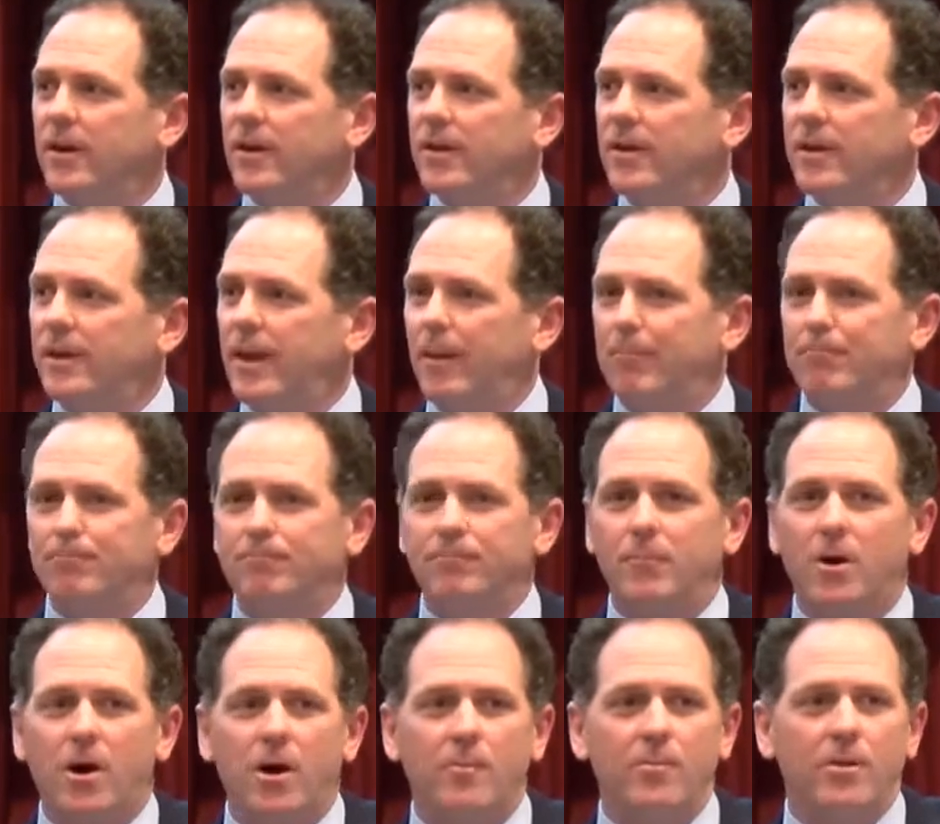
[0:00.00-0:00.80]
Yep,
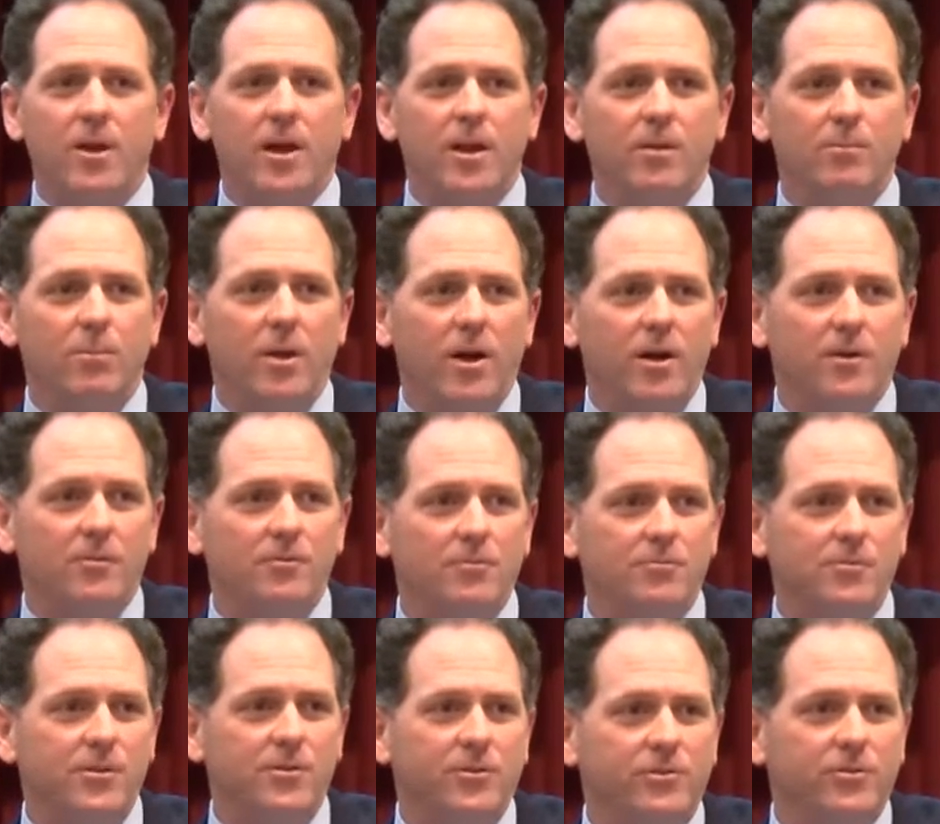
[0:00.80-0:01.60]
I'm the only bloke
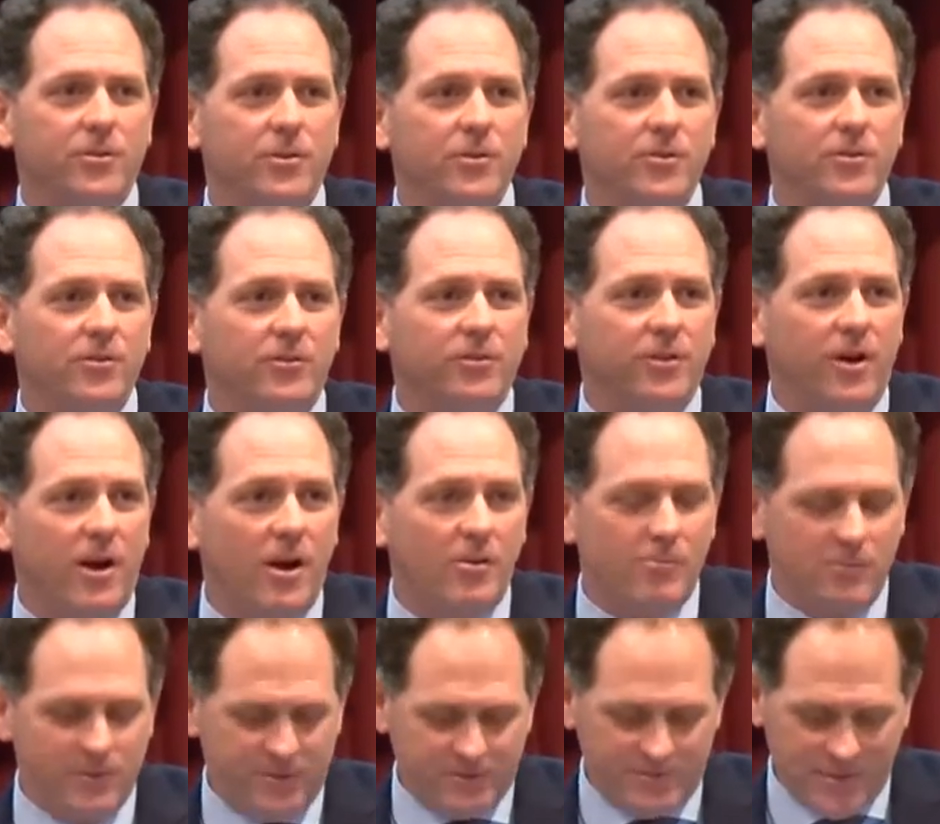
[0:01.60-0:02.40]
with a suit and tie,
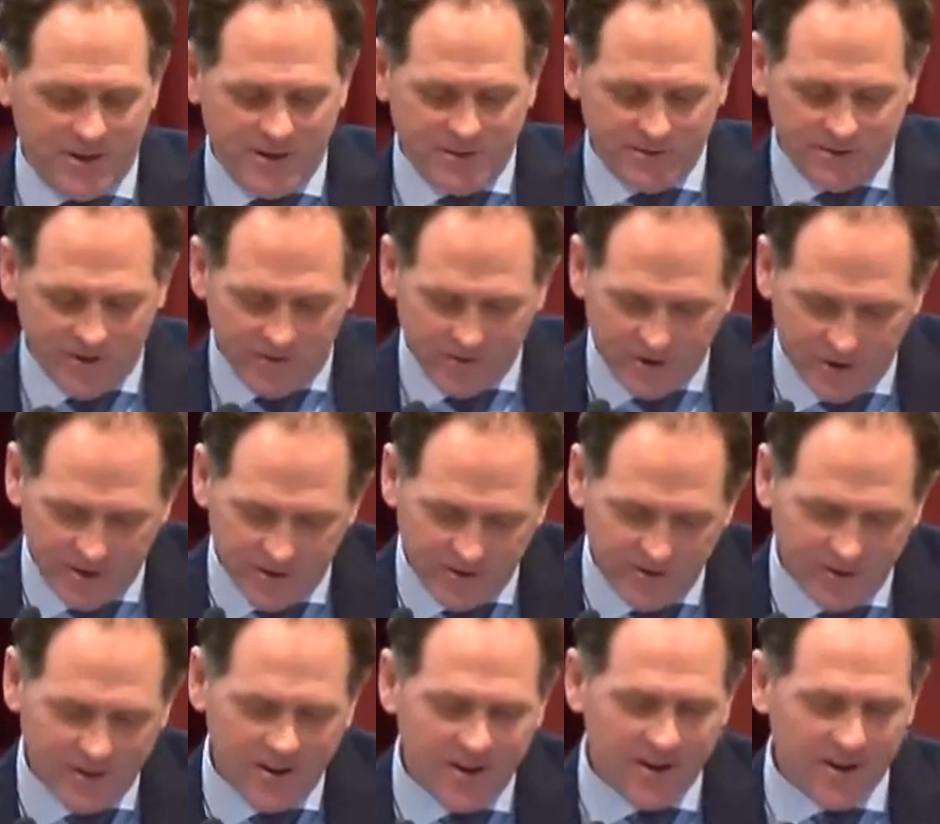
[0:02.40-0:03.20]
which means I've got to
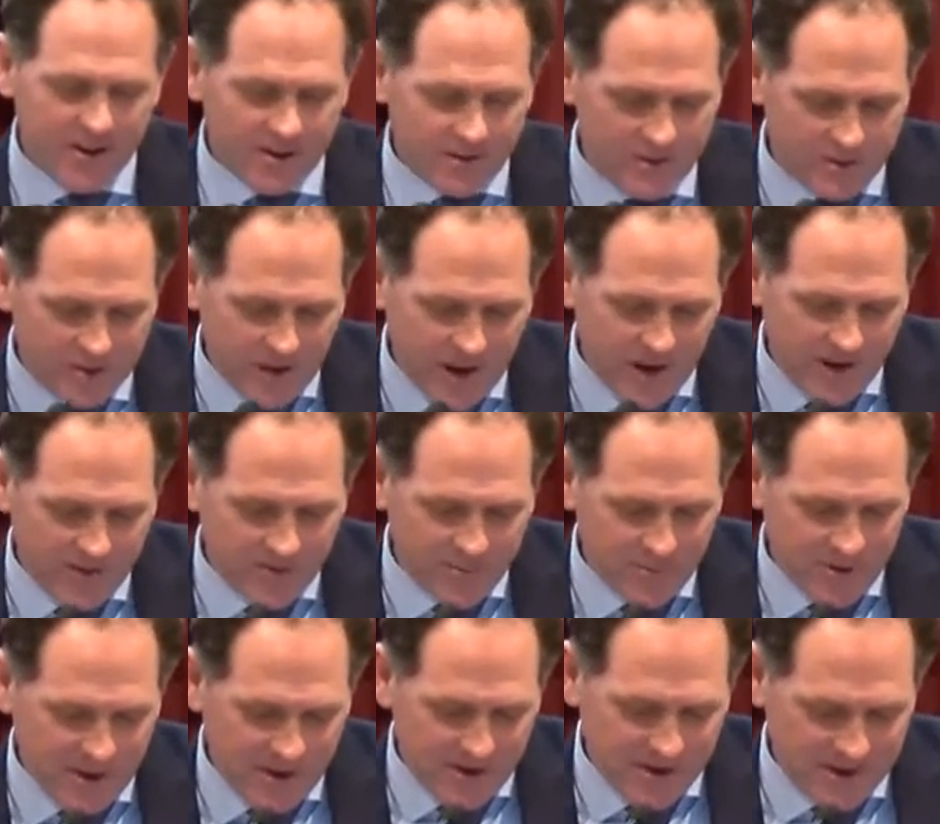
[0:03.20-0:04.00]
change
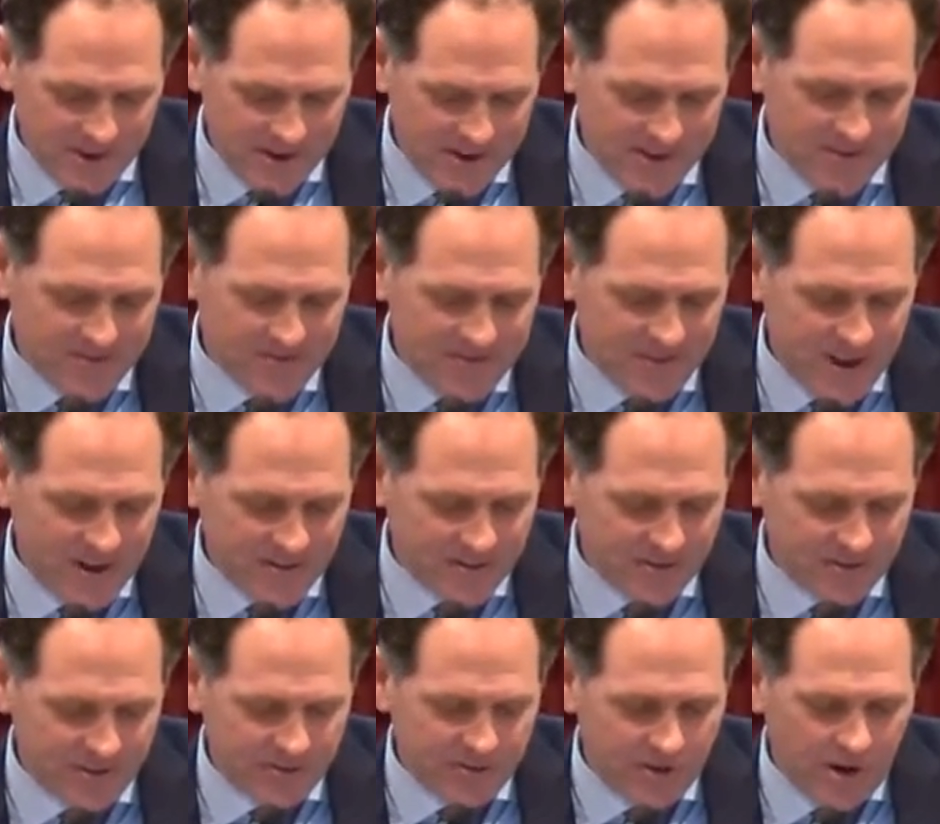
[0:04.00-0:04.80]
my
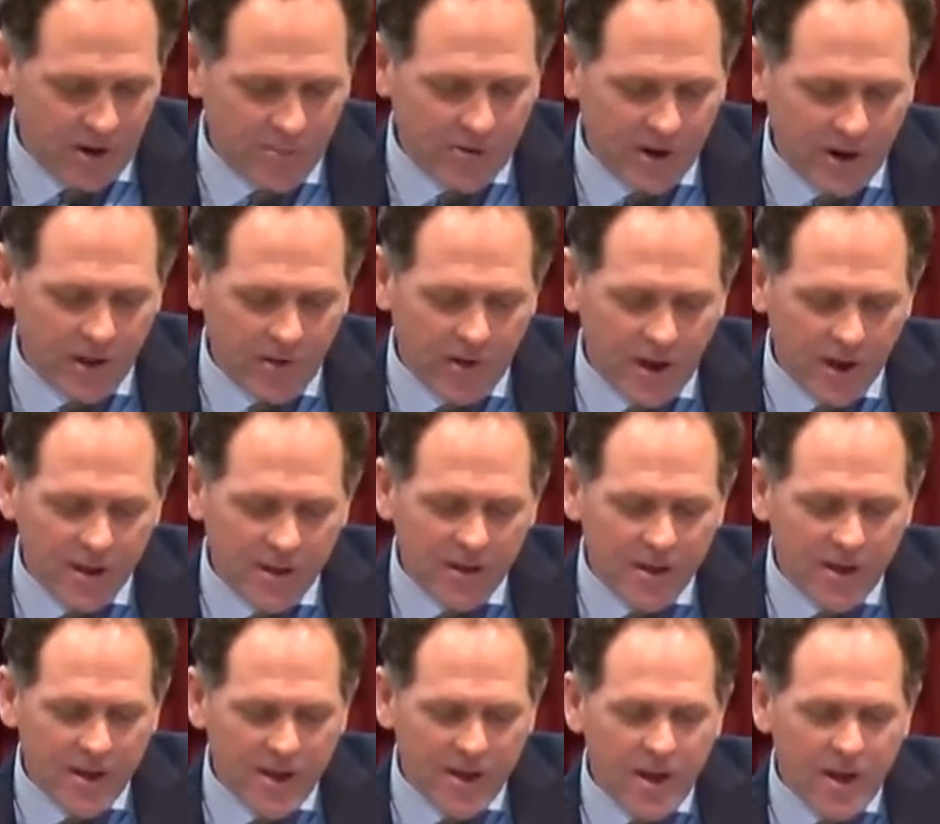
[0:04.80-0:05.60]
fashion style. But anyway,
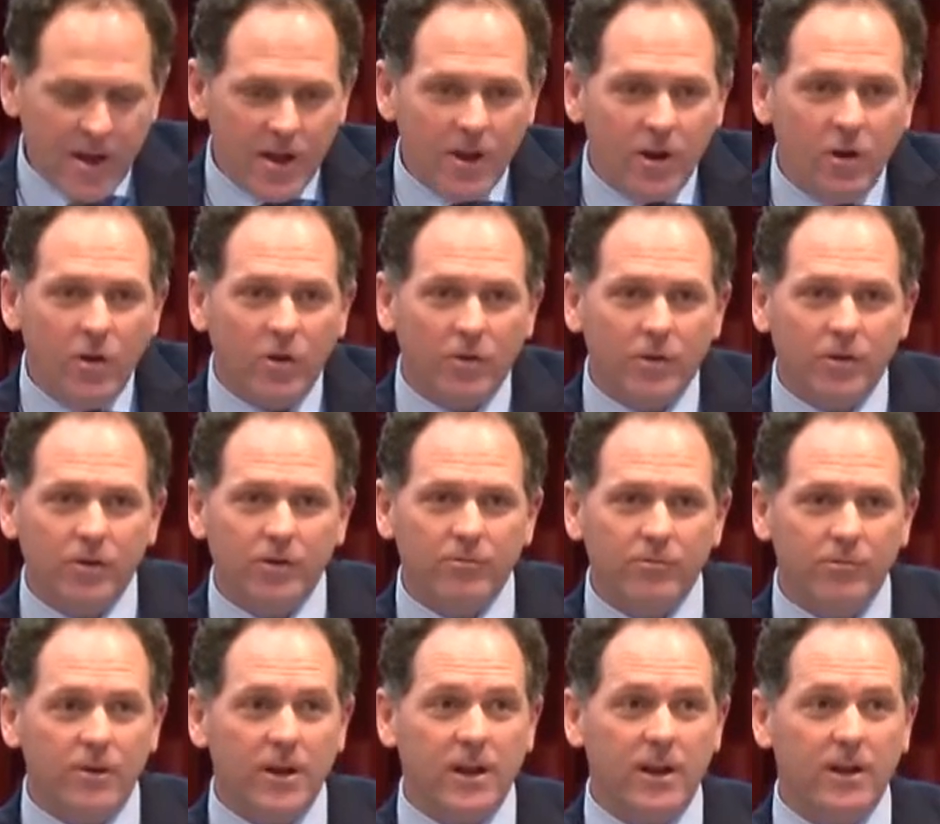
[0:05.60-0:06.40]
look,
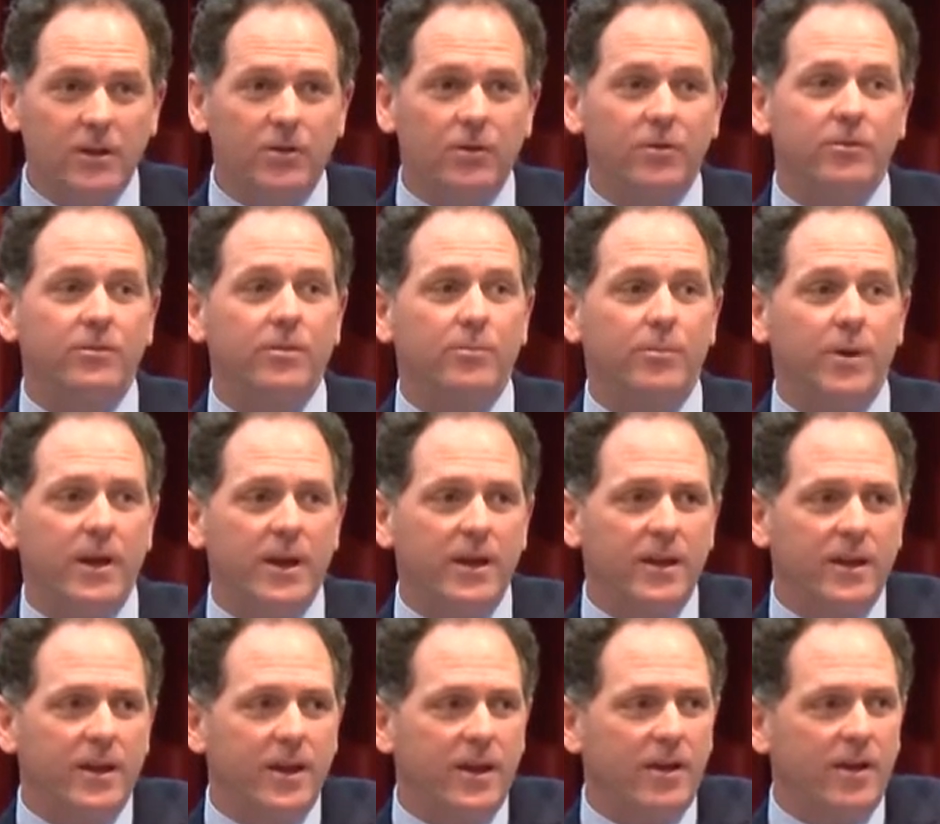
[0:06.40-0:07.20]
really good to be
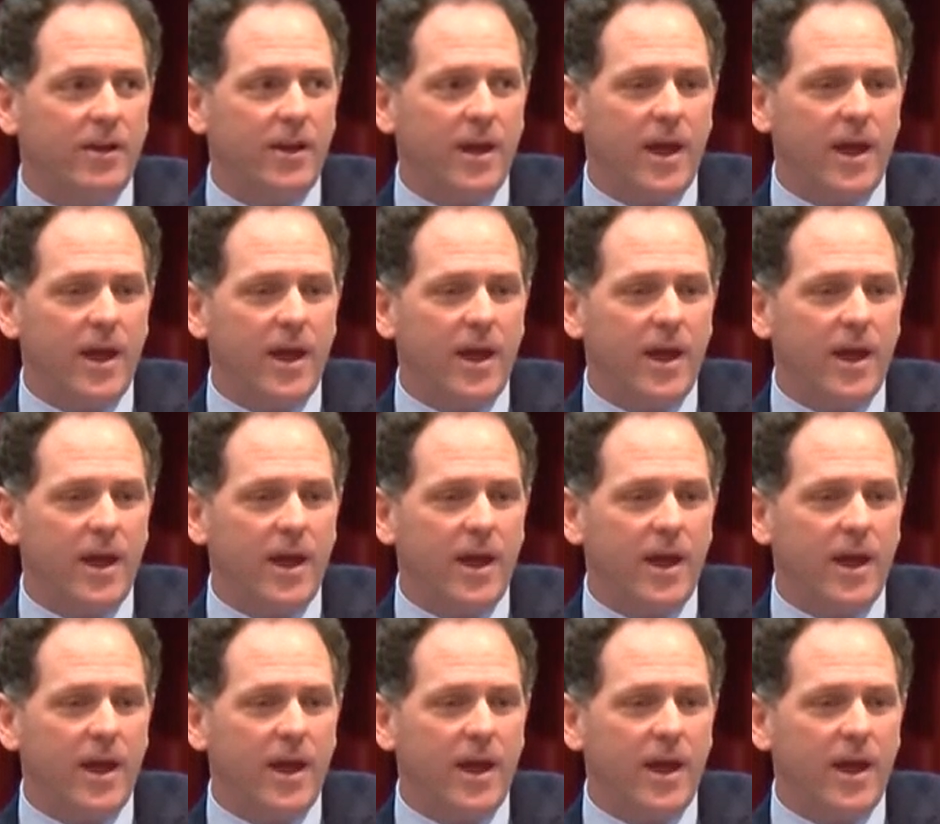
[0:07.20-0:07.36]
here.